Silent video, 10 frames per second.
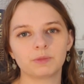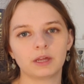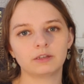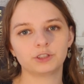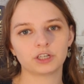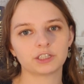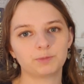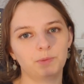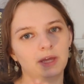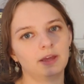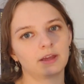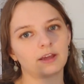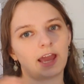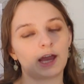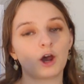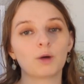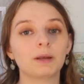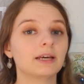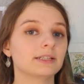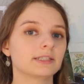than just being a
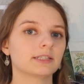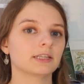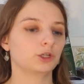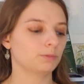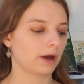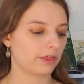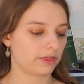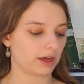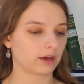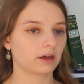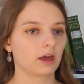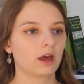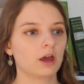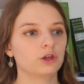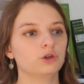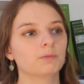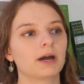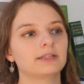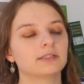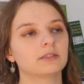herbalist than you might think. You
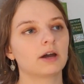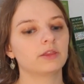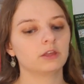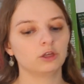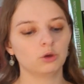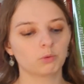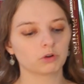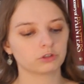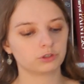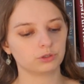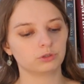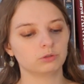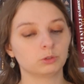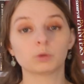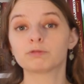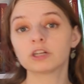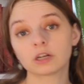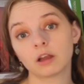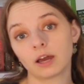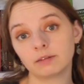might decide that you want to do a
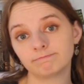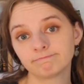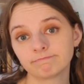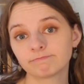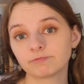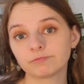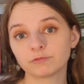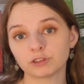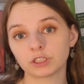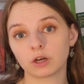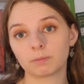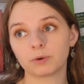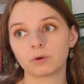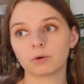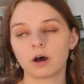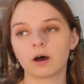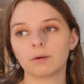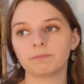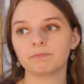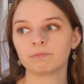product line, for example.
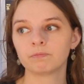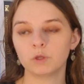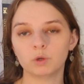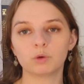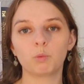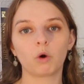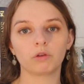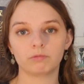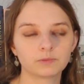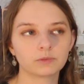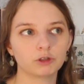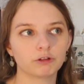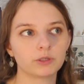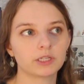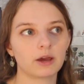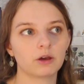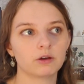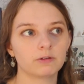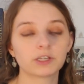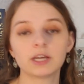You could want your own set
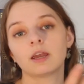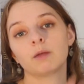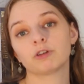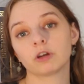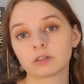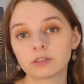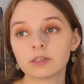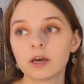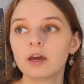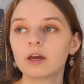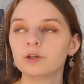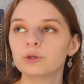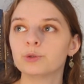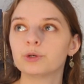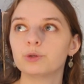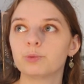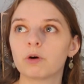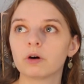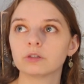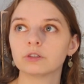of skincare products. You could
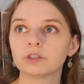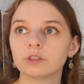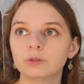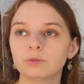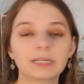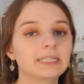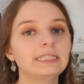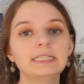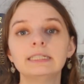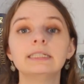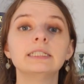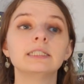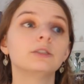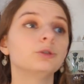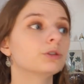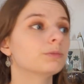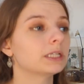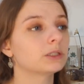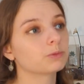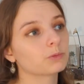want to make teas. You could
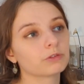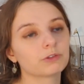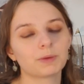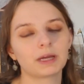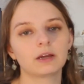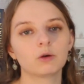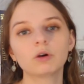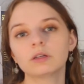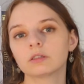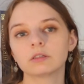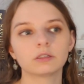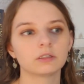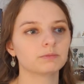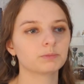want to make oils and